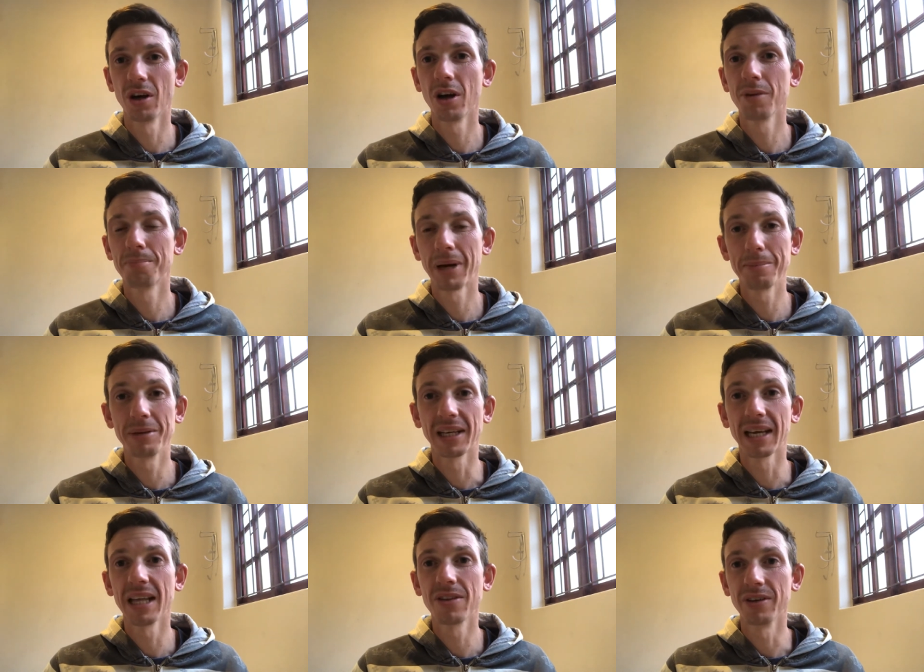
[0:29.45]
on public
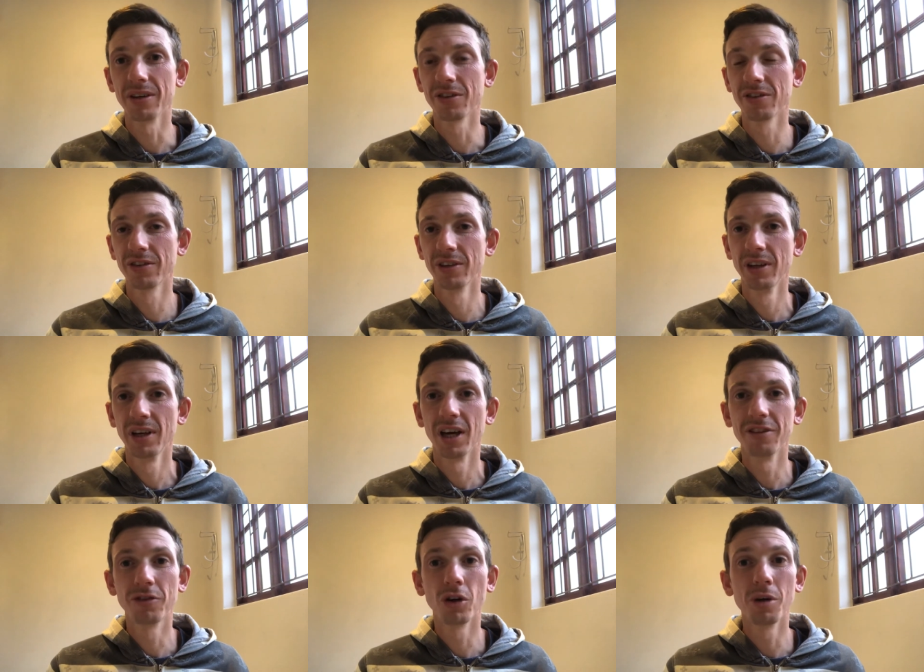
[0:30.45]
gatherings
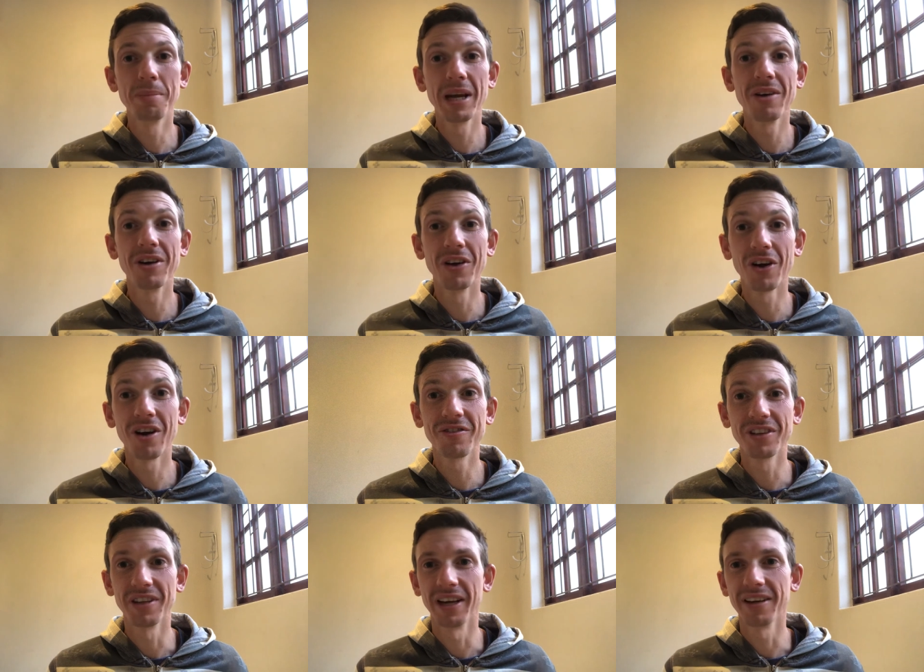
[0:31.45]
uh, for a period
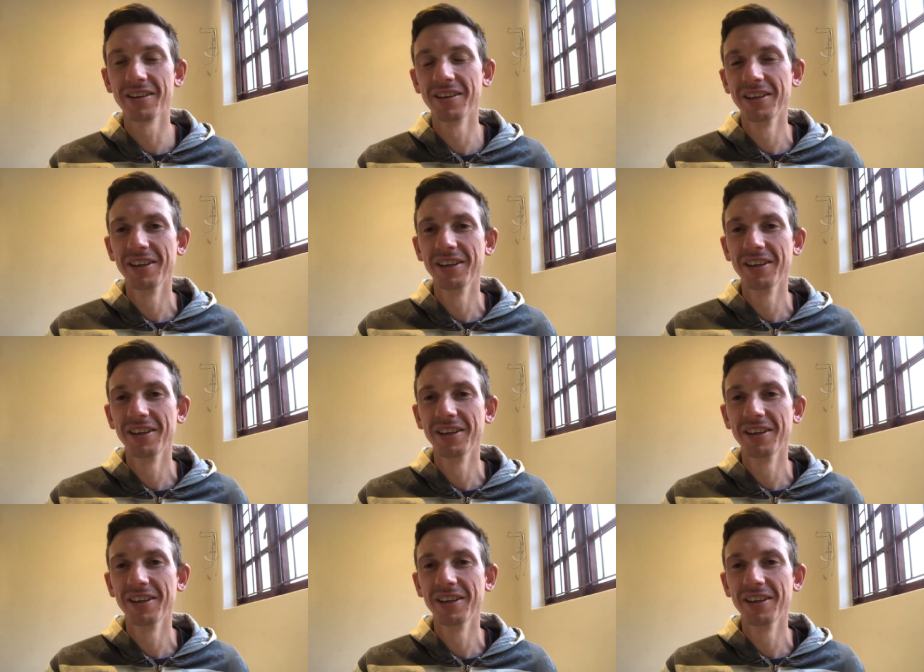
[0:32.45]
after that.